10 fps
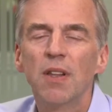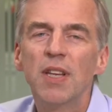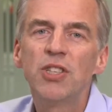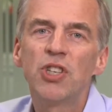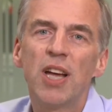
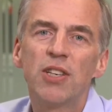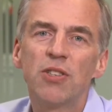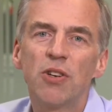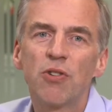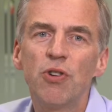These
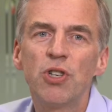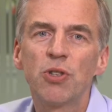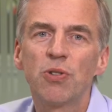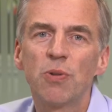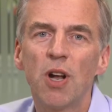changes are
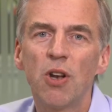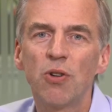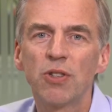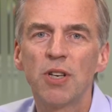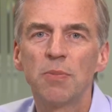crucial to our
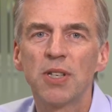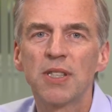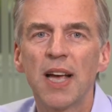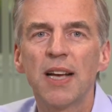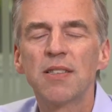long-term
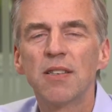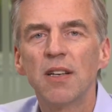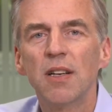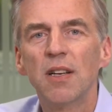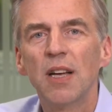success
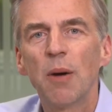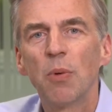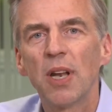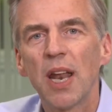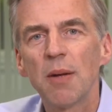and
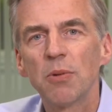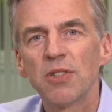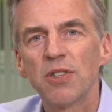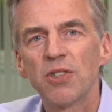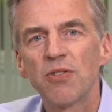will enable
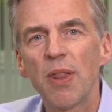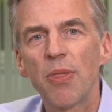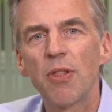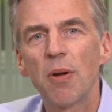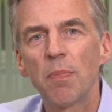us to
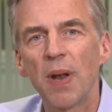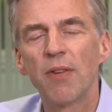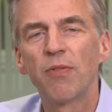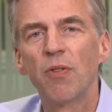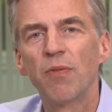strengthen our
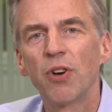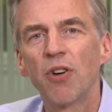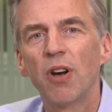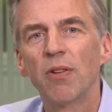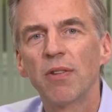platform for
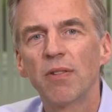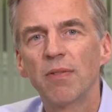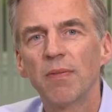growth.